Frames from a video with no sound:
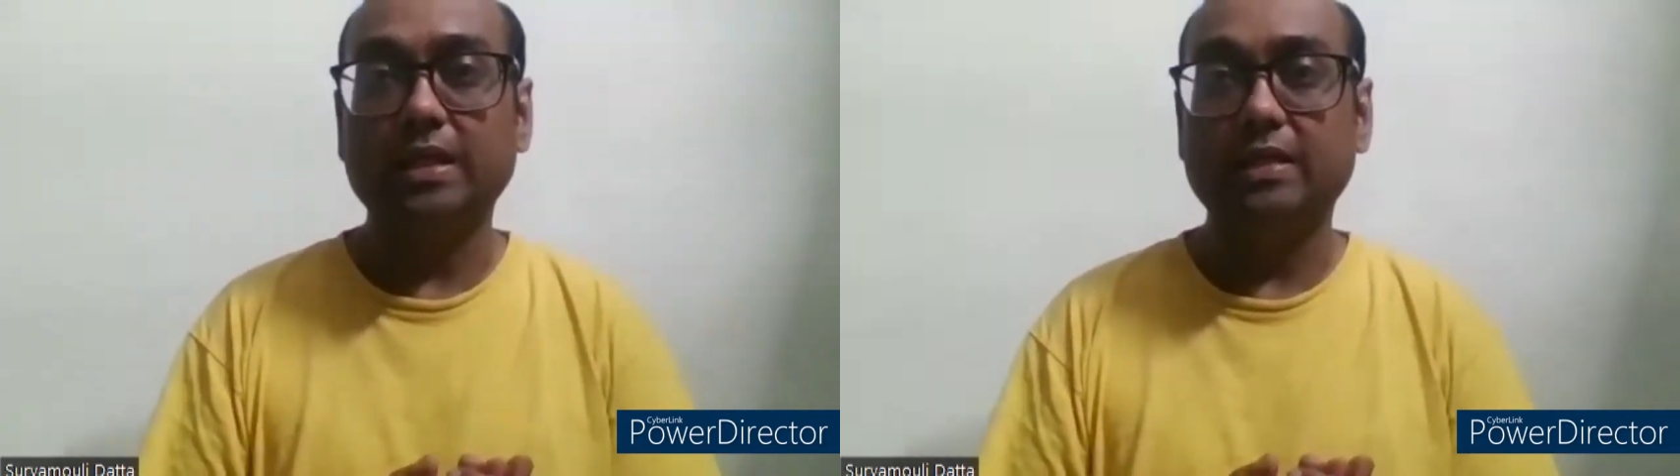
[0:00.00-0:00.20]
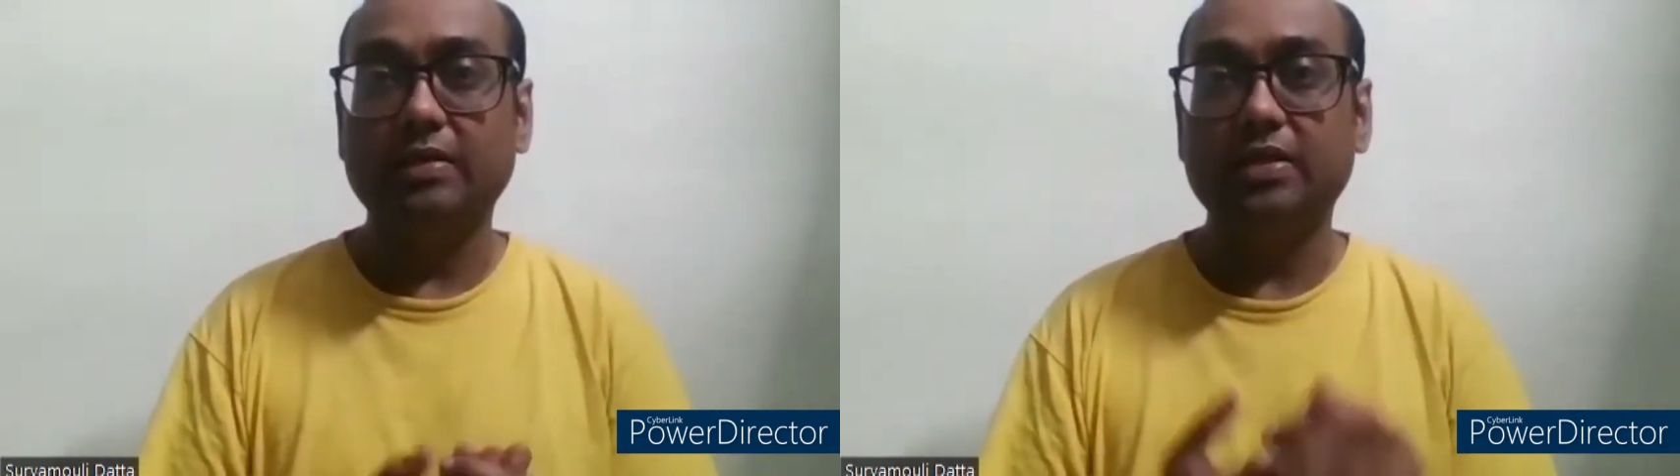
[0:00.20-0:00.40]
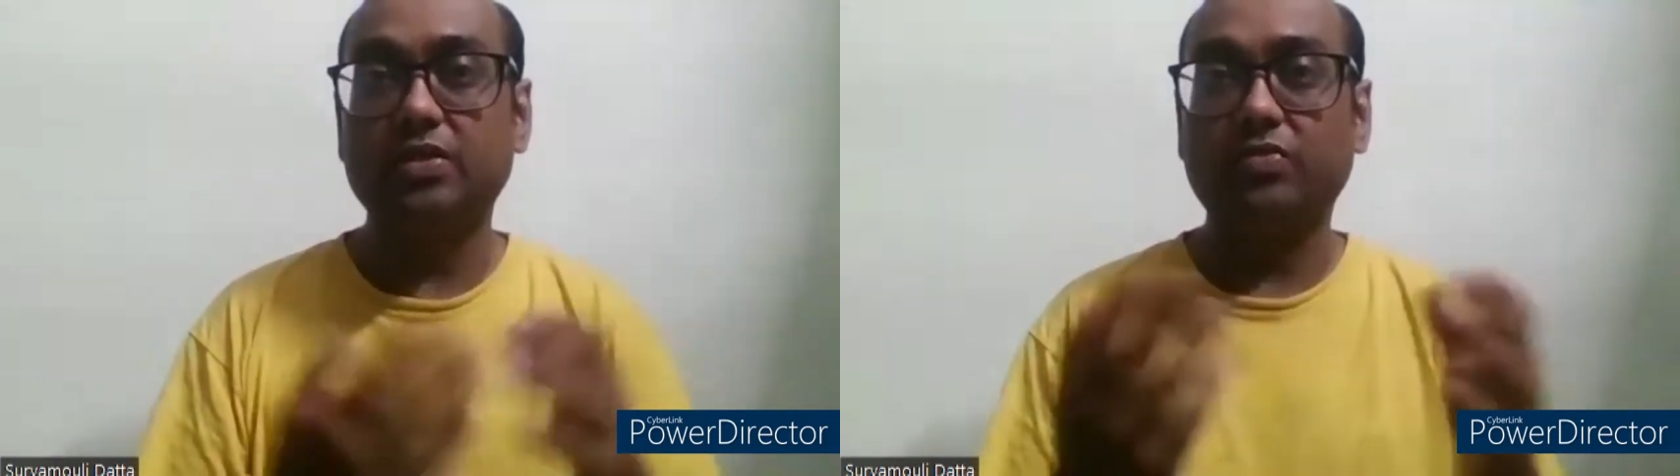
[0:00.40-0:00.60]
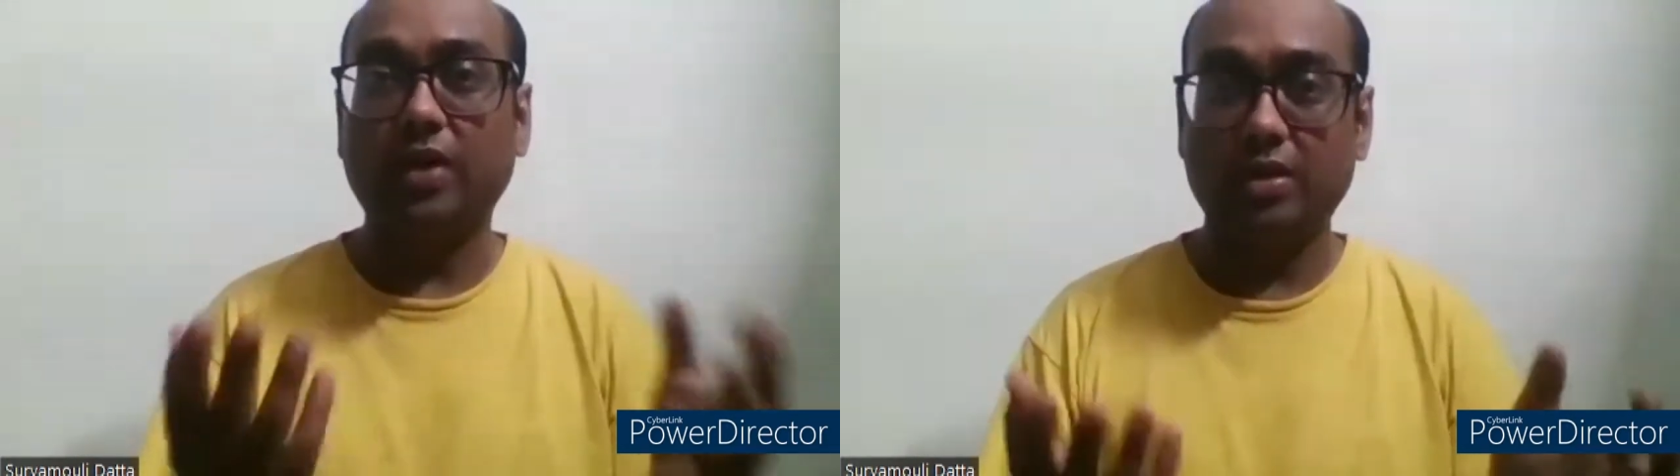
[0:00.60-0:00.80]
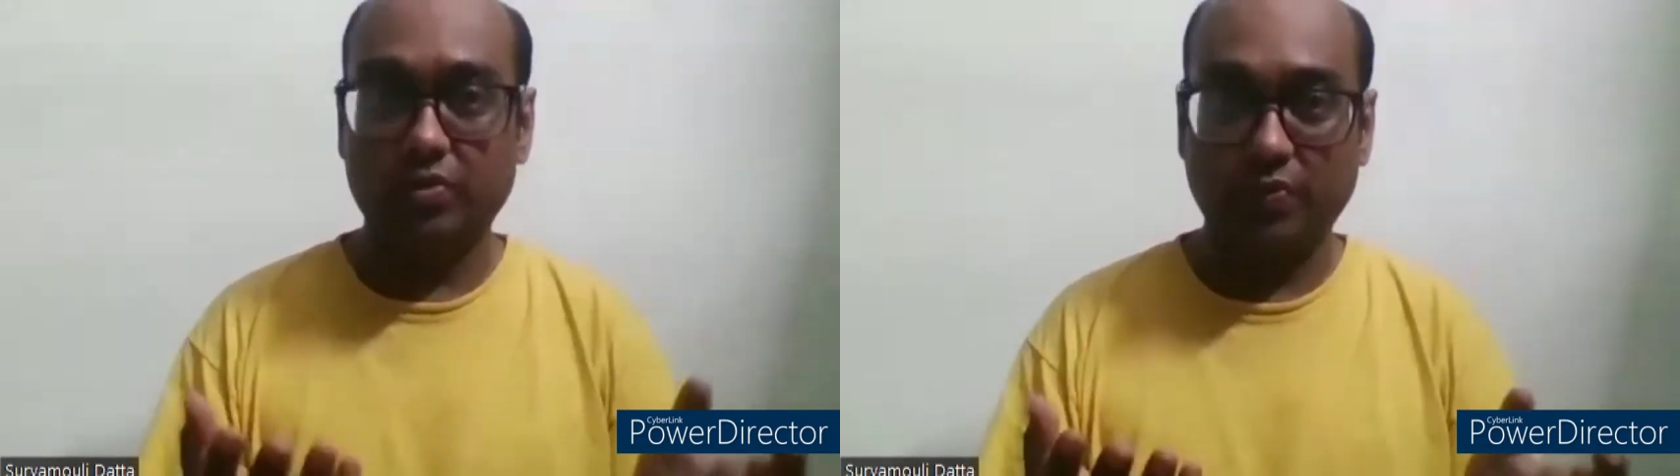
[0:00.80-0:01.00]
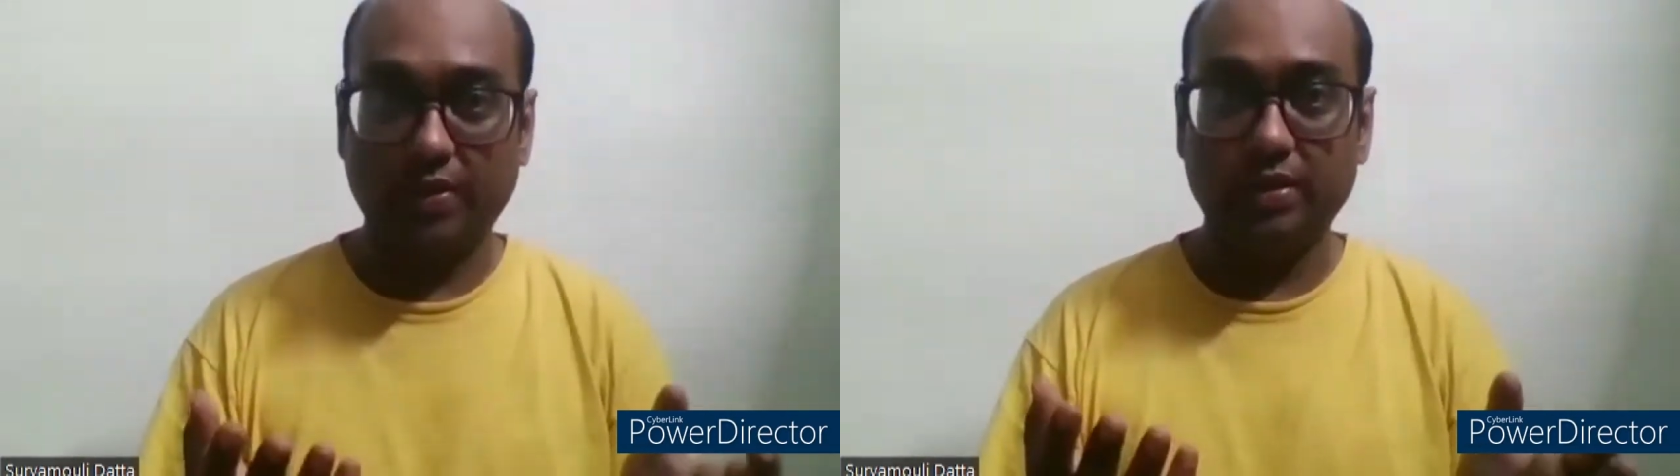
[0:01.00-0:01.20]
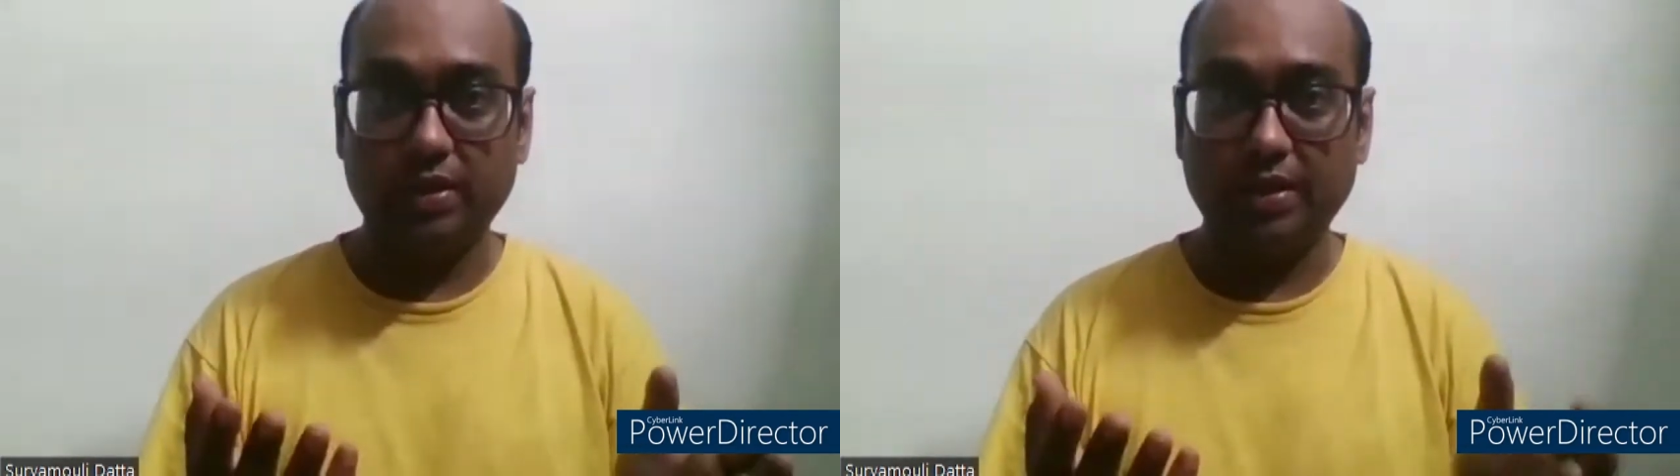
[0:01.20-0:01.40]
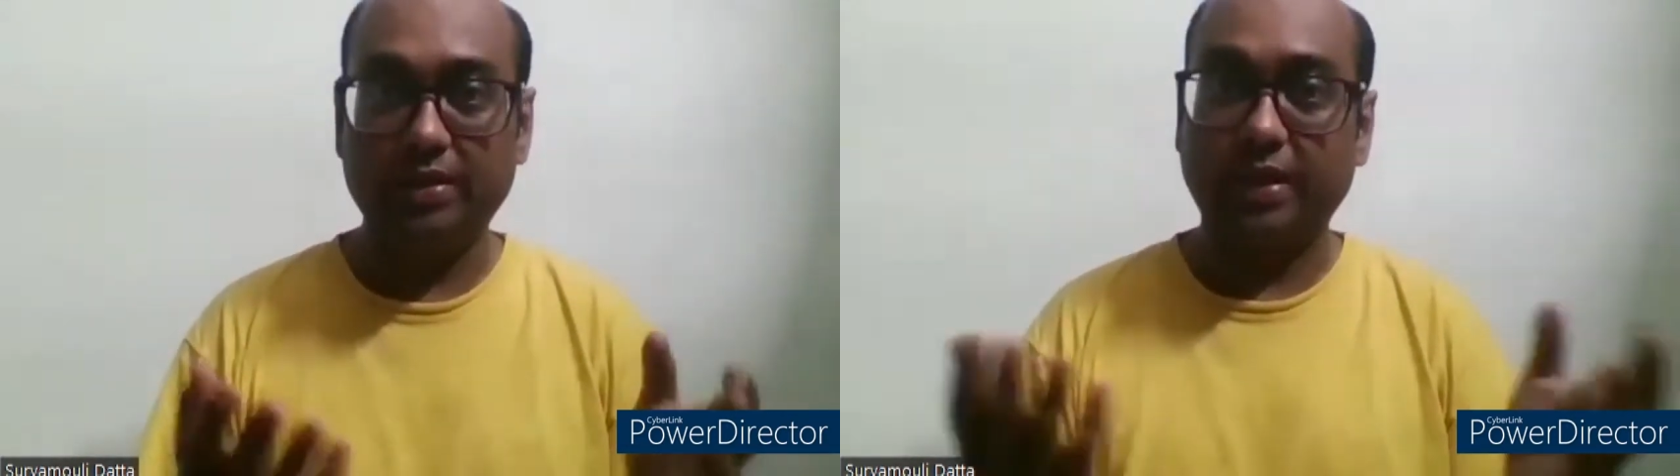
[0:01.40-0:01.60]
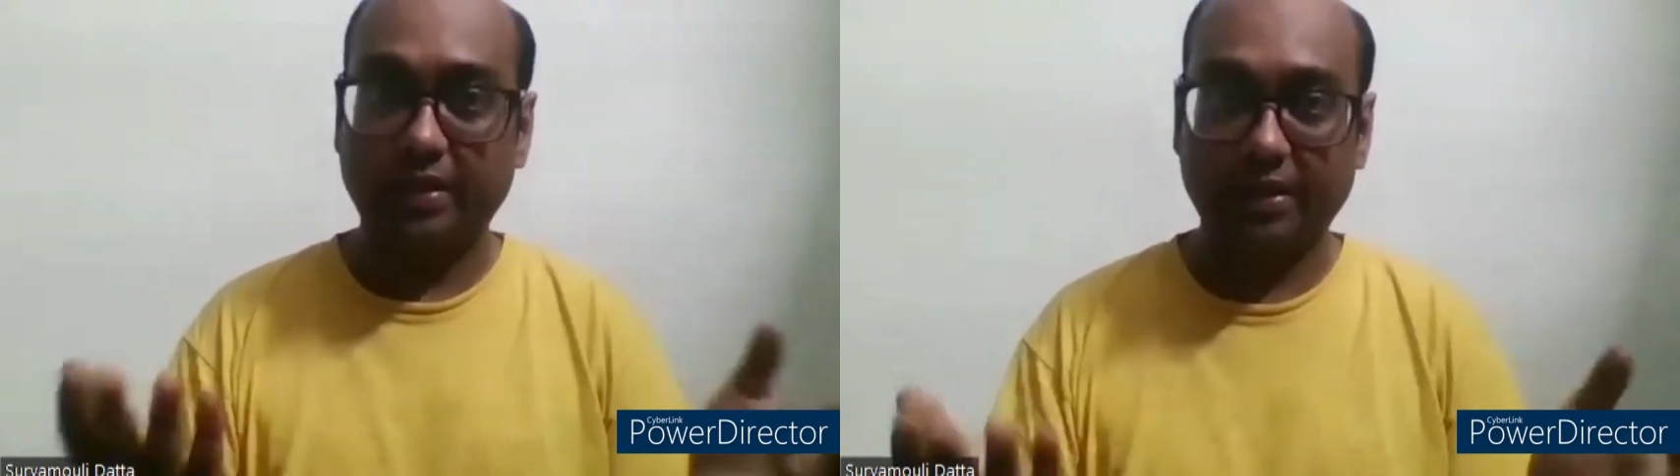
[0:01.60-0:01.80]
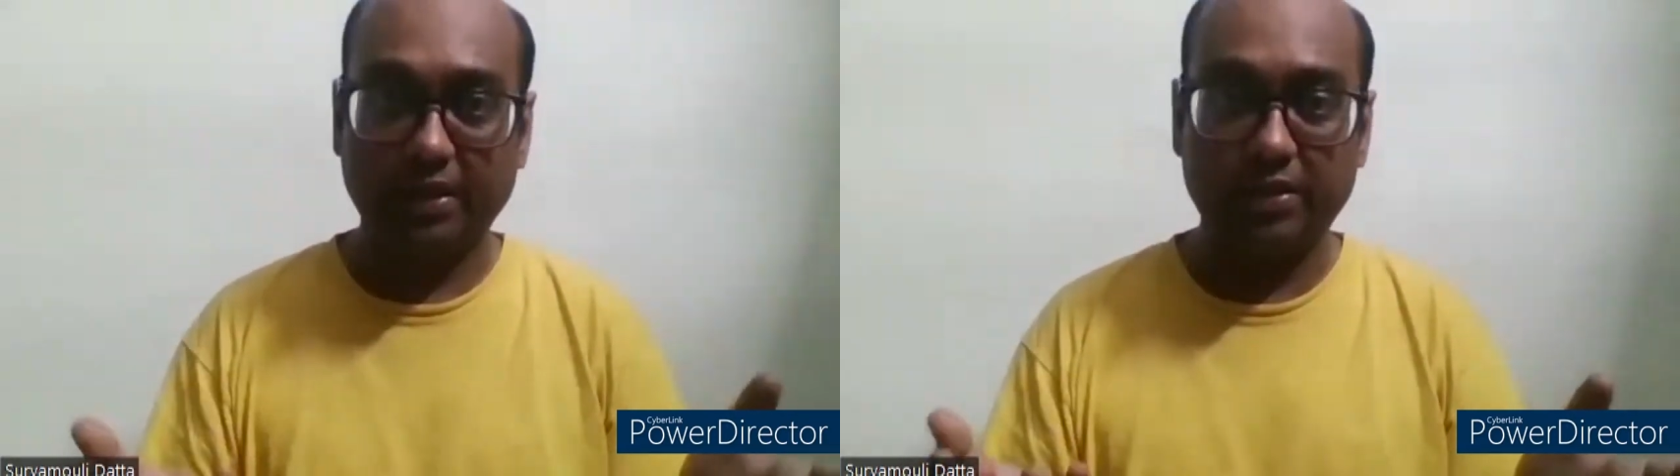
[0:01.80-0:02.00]
risk transfer in
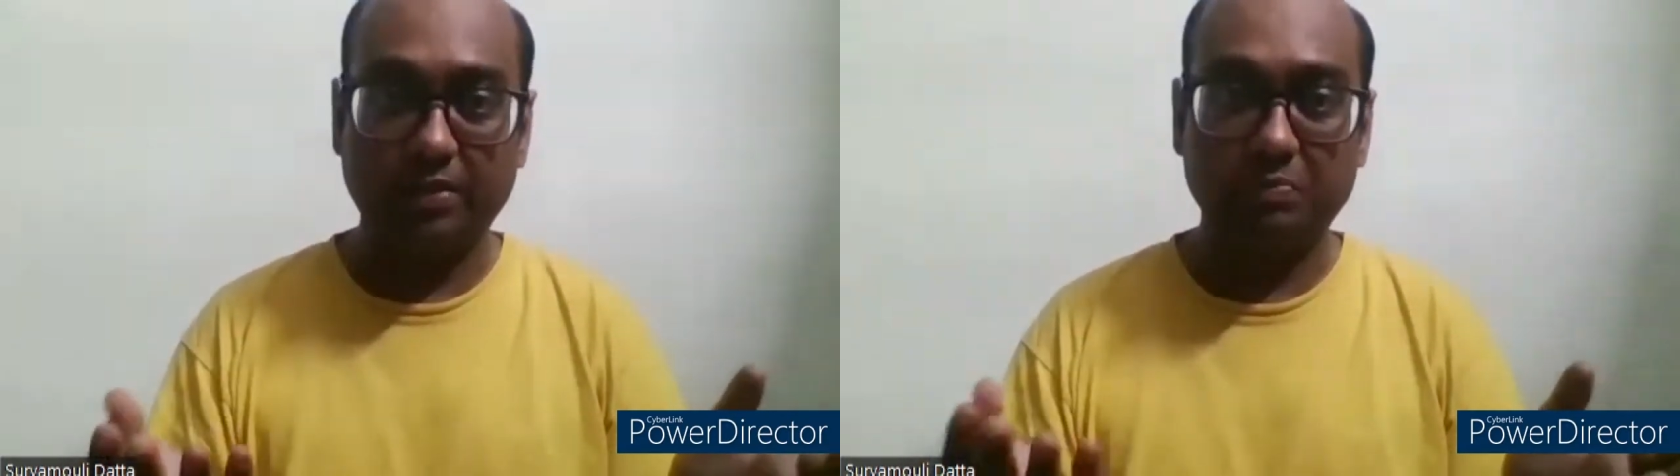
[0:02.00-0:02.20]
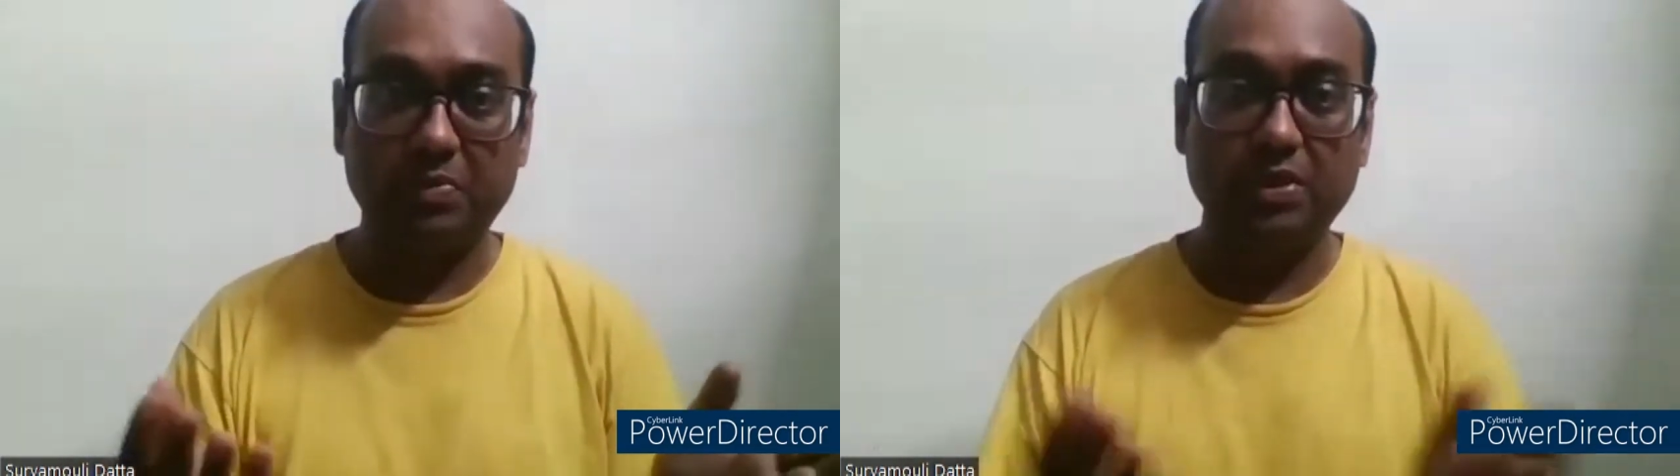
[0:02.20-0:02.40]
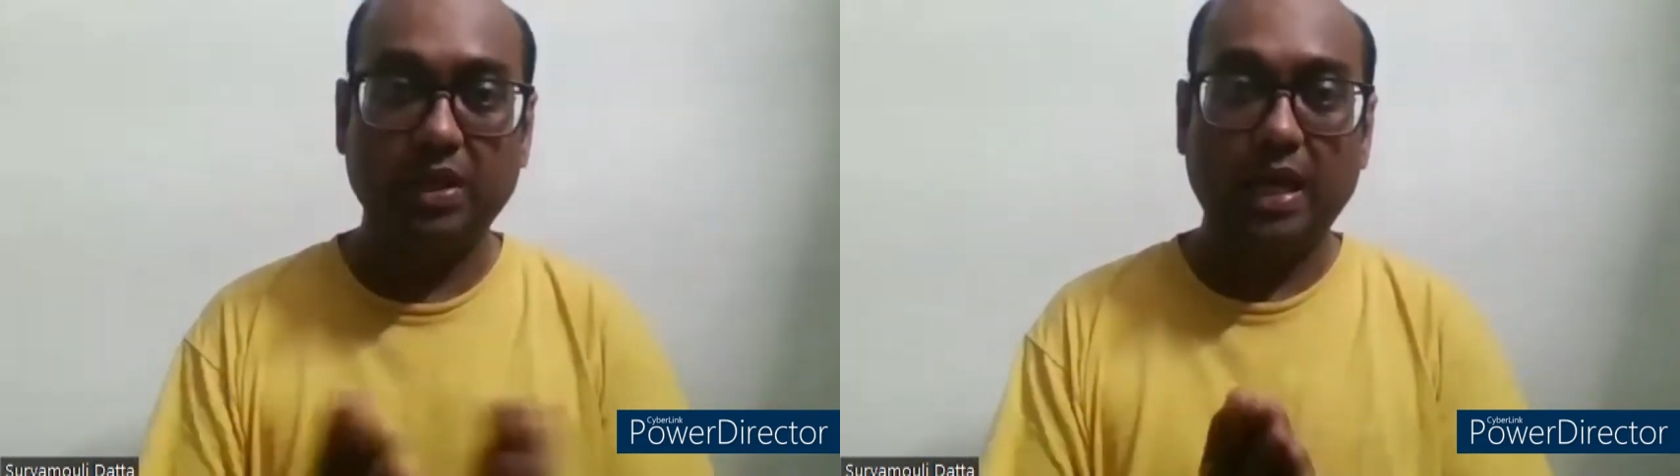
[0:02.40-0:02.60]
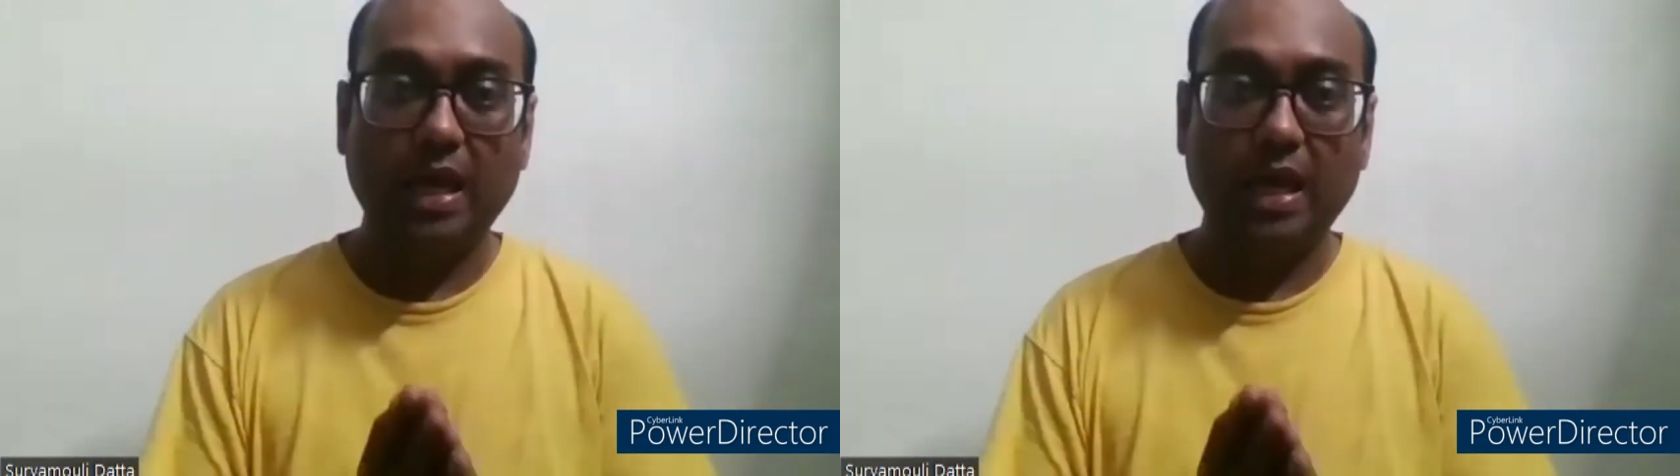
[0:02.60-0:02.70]
technical terms.